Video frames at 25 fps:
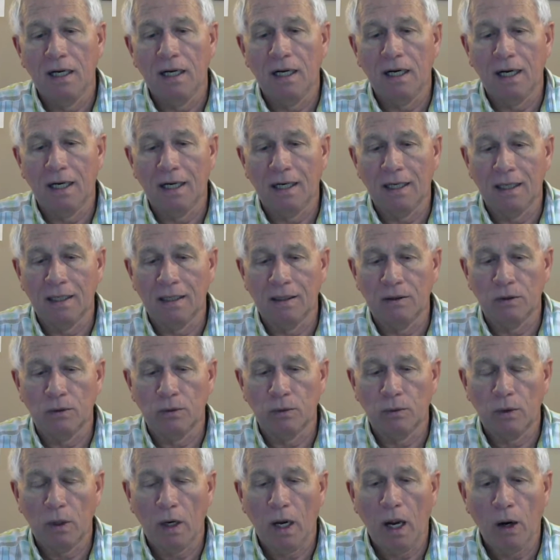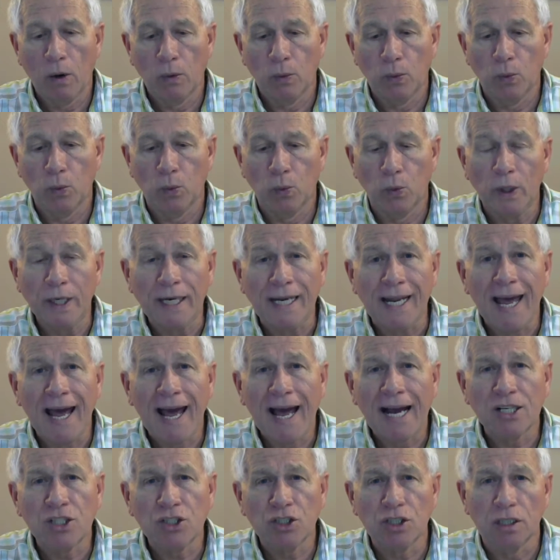a
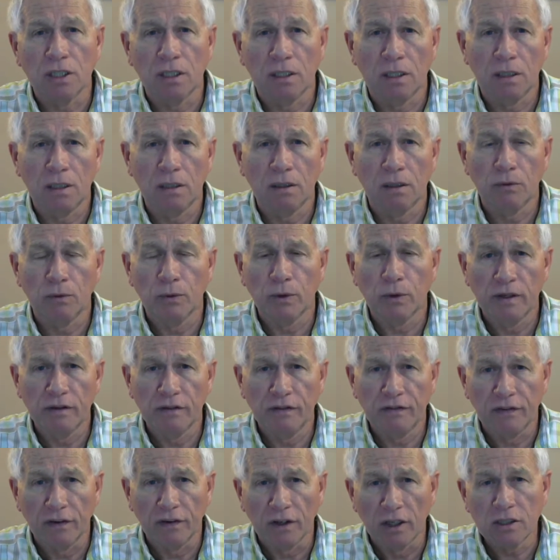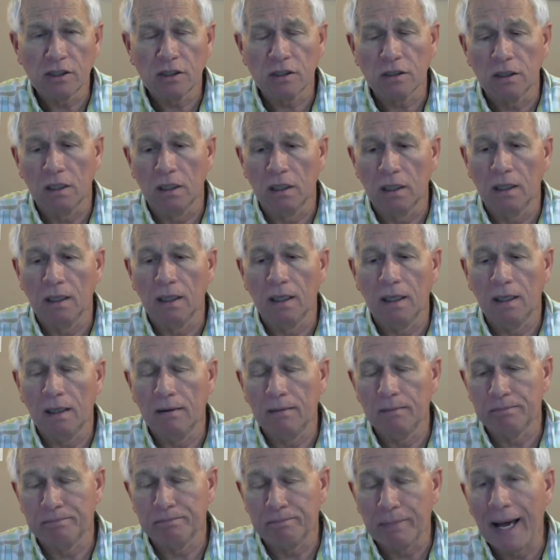reaction reversal
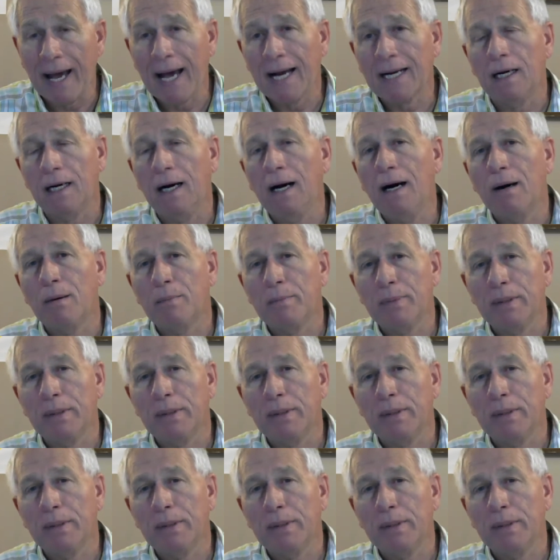back up.